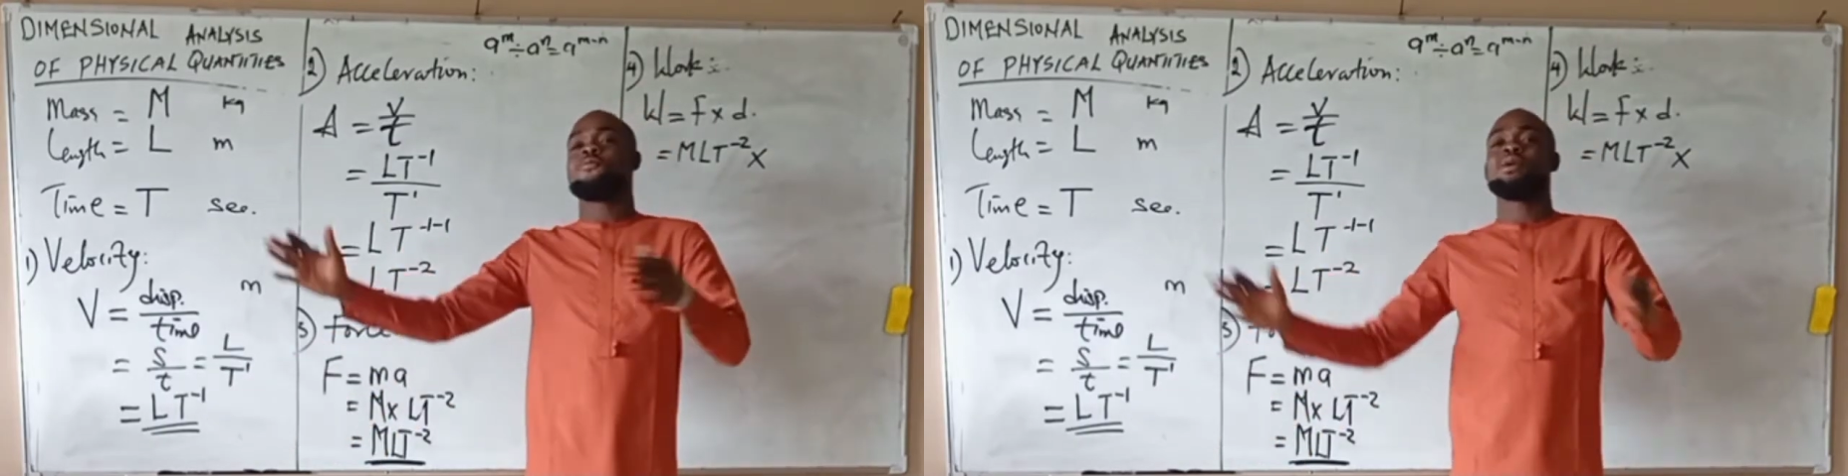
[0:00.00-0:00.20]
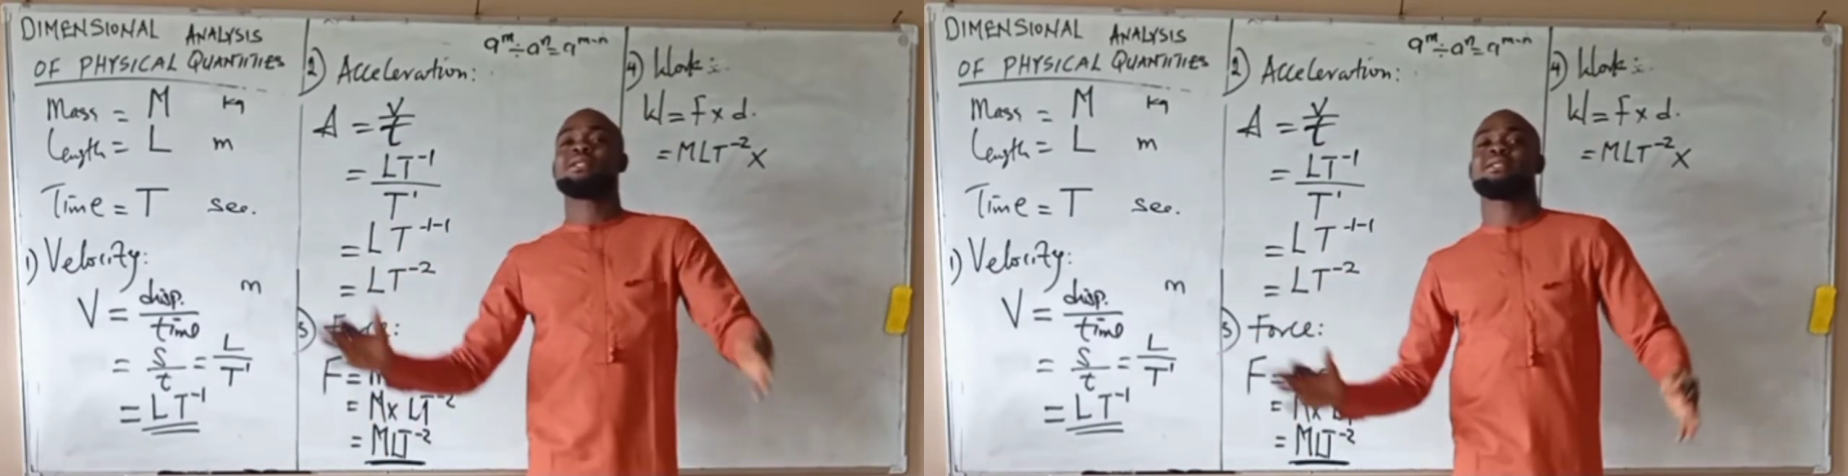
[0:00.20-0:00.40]

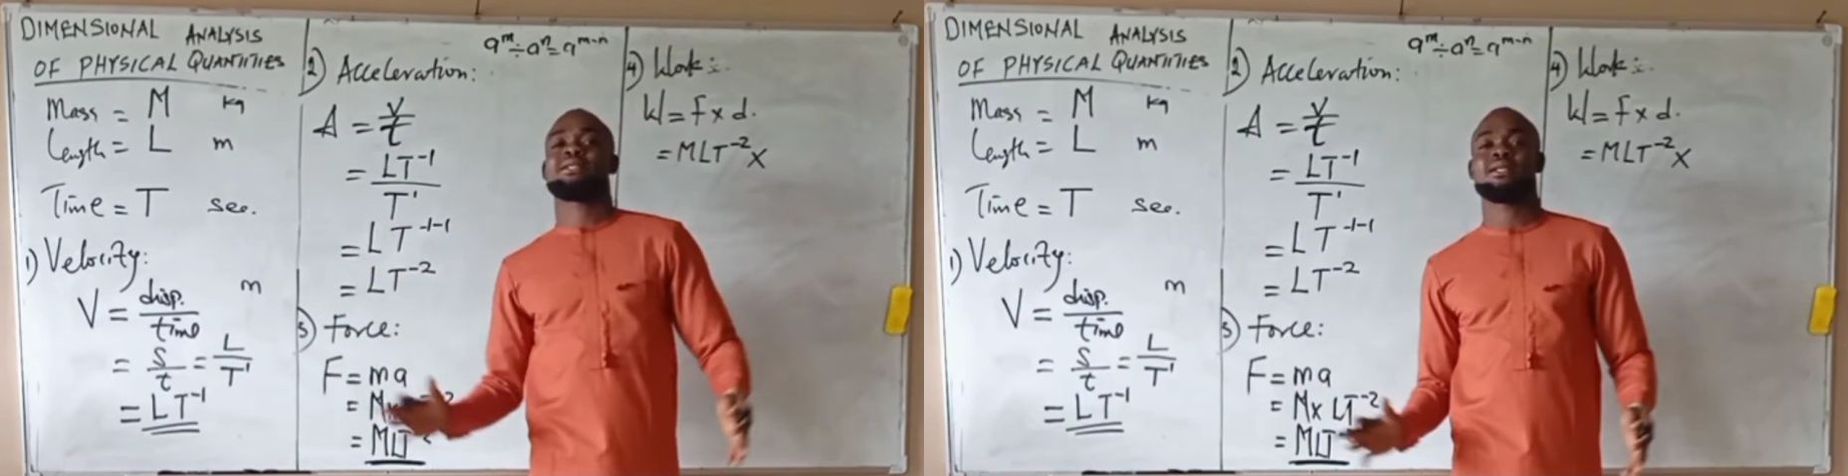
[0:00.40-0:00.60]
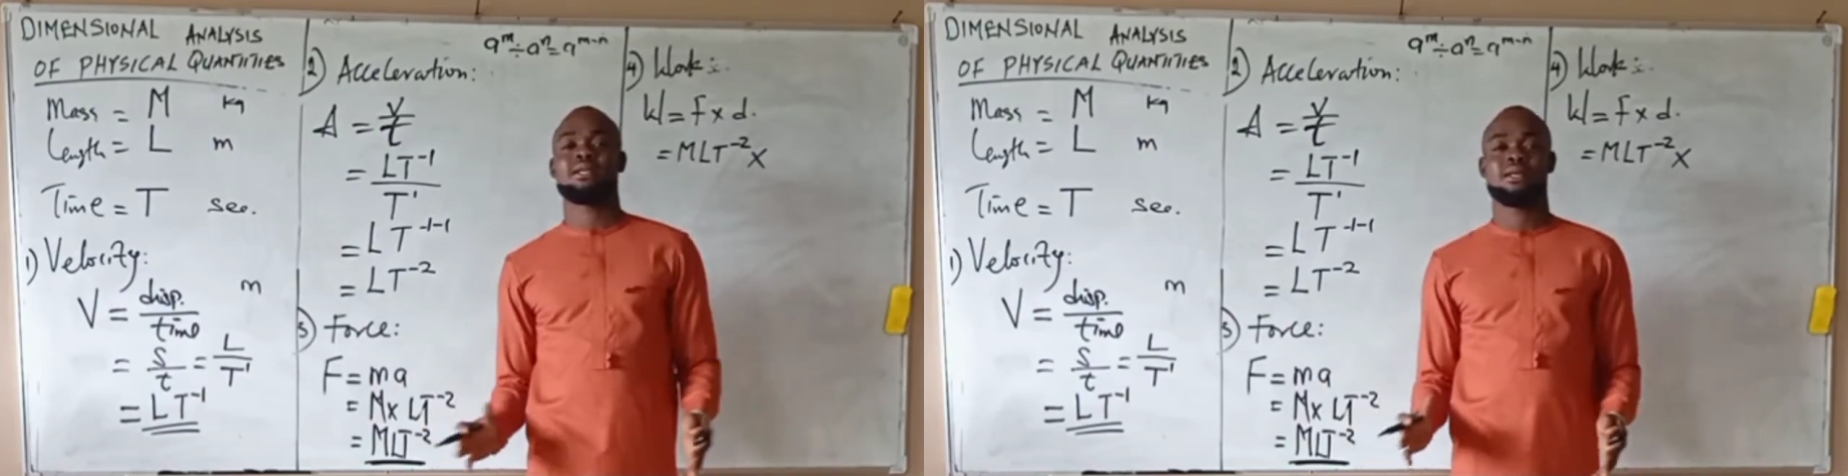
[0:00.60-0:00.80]
points.
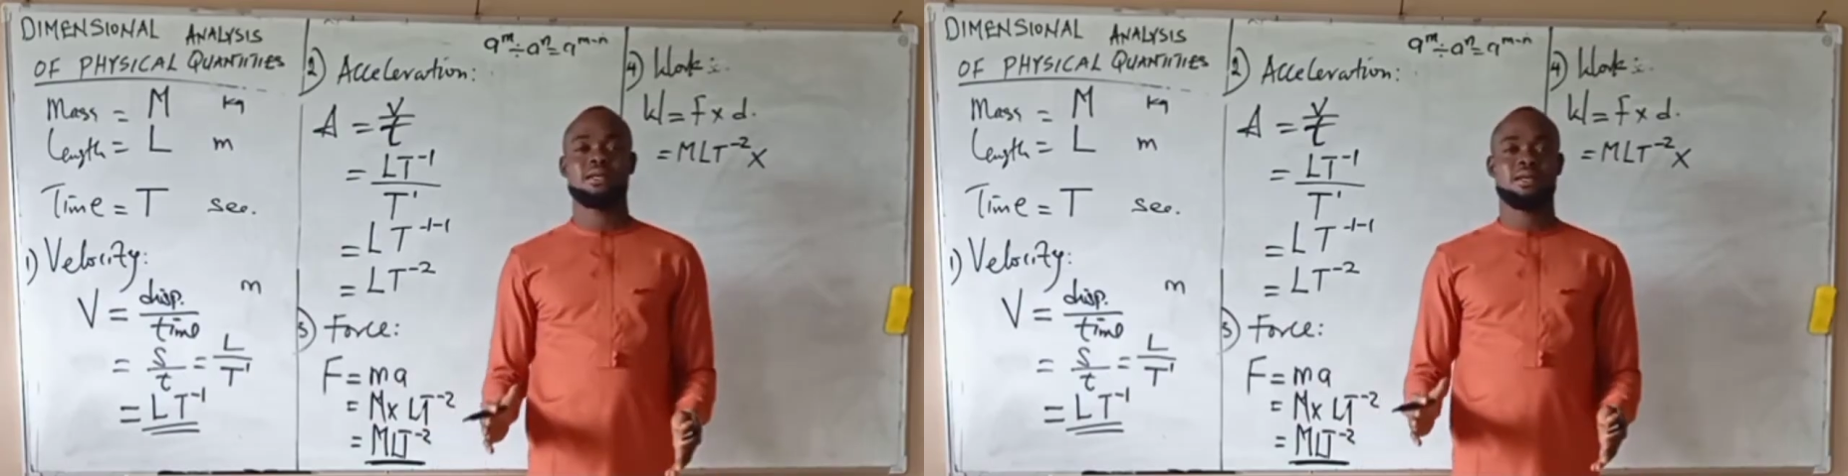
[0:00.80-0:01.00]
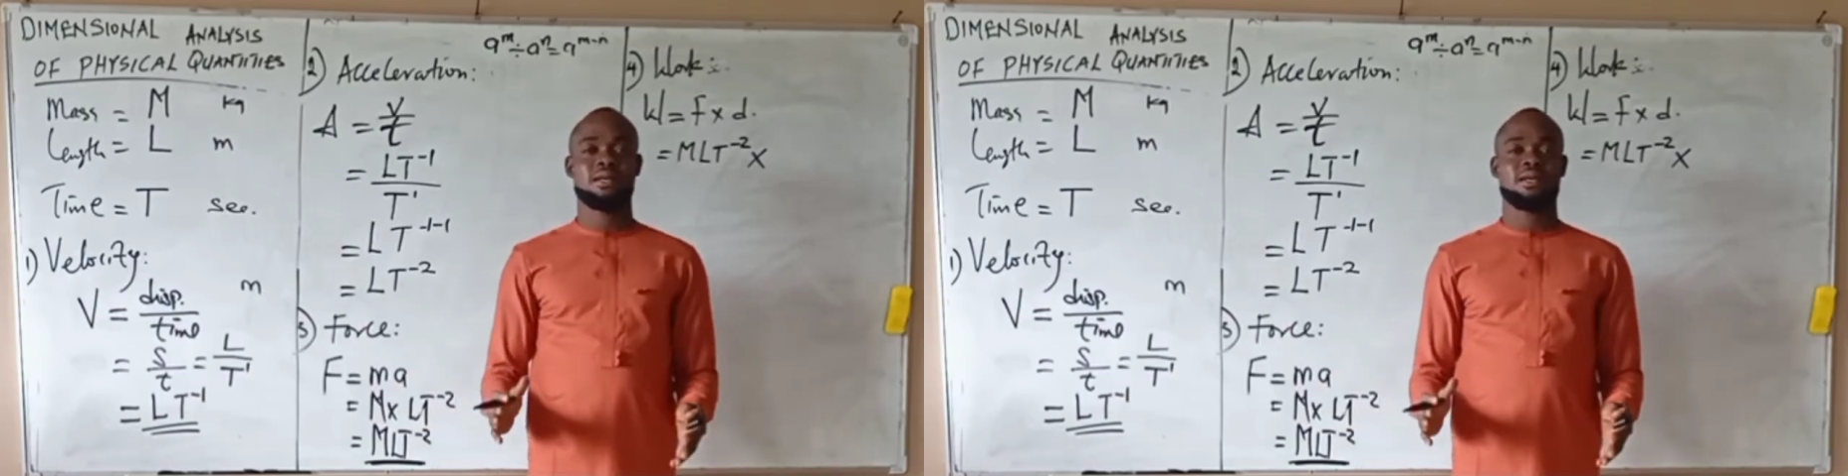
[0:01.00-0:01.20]

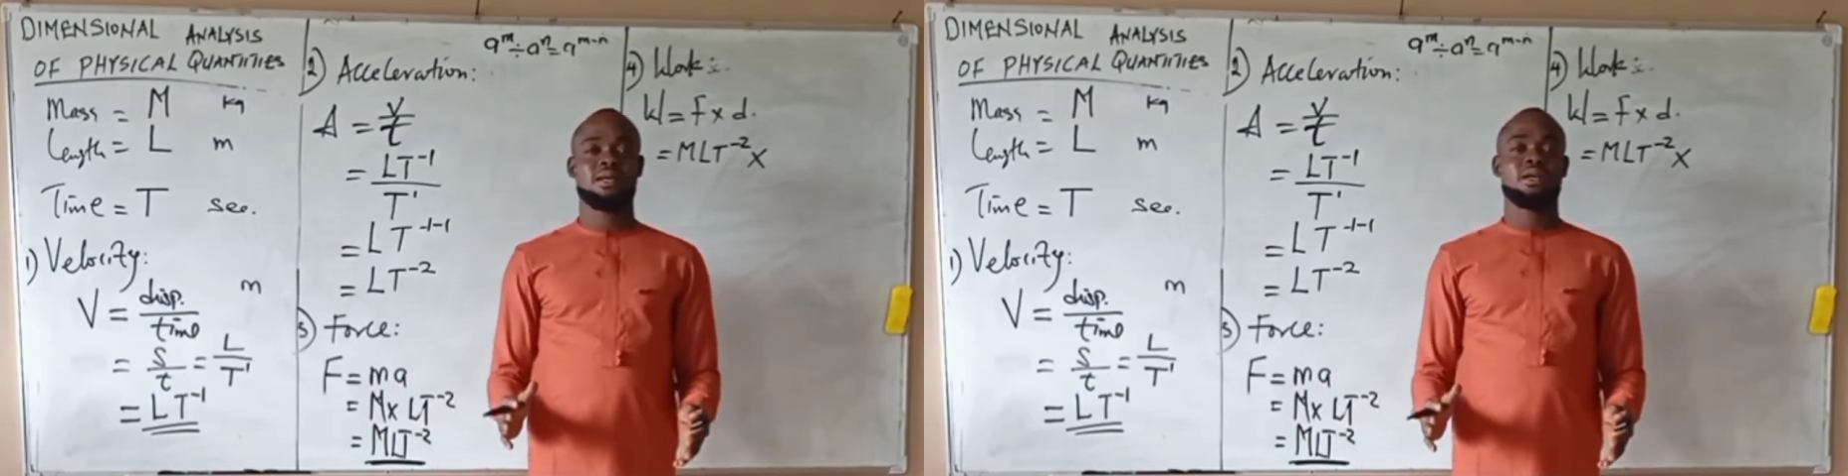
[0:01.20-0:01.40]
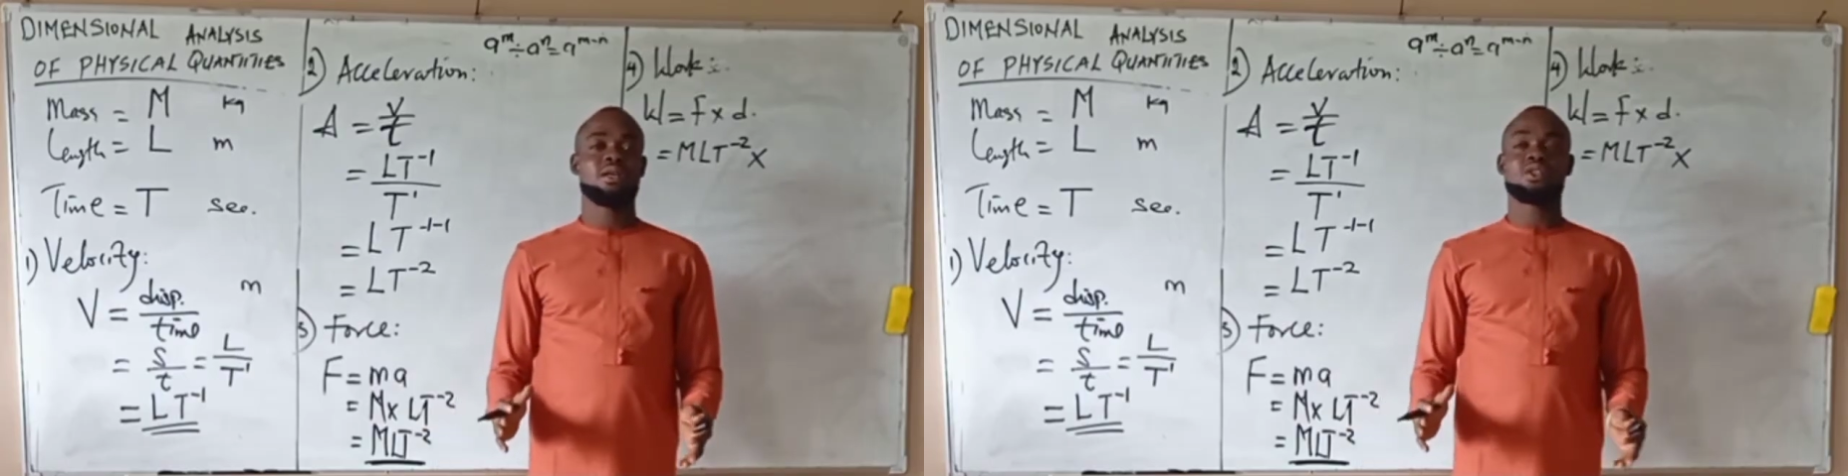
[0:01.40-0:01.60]

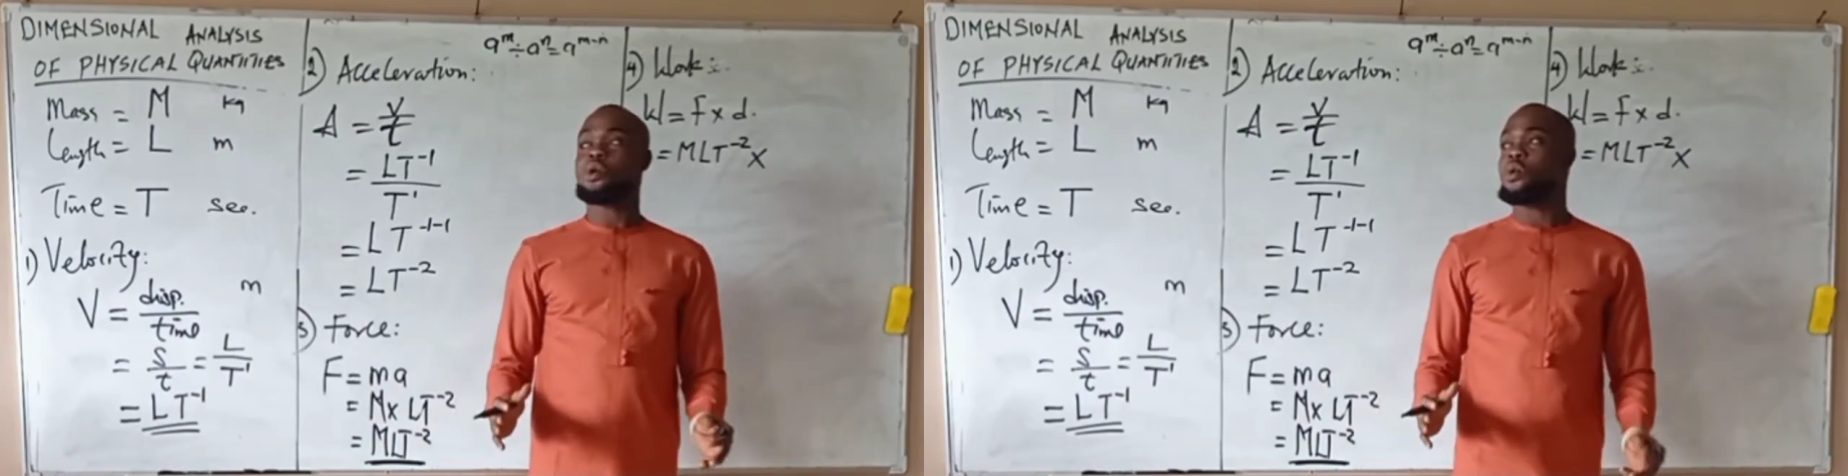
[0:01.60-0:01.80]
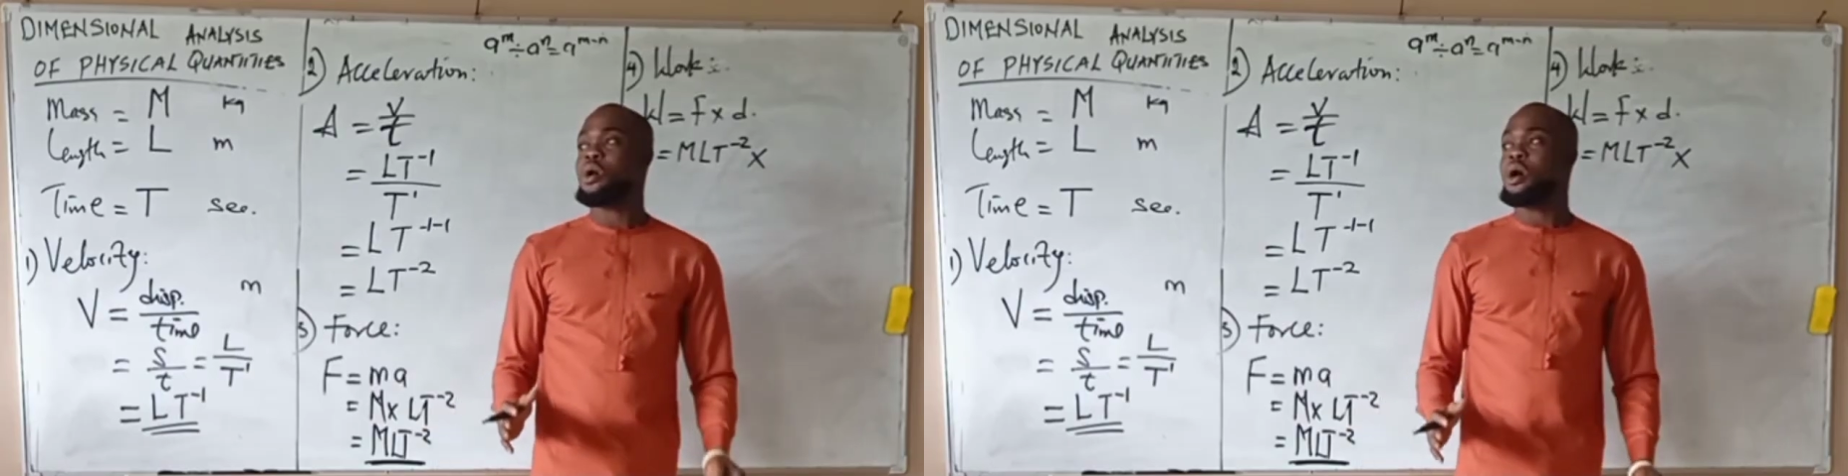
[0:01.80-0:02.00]
So,